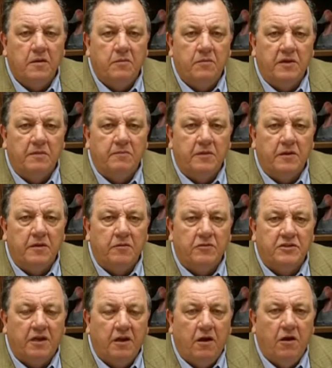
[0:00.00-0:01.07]
but there was
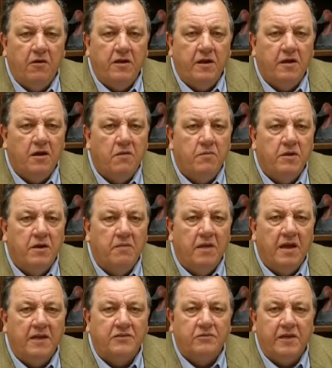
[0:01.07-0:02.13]
a lawyer that called me up
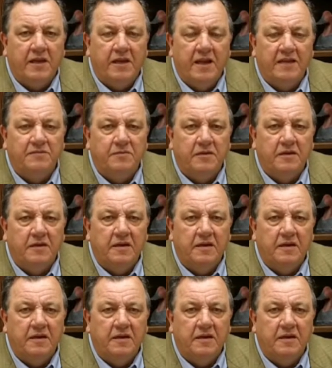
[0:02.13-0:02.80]
last week and asked me,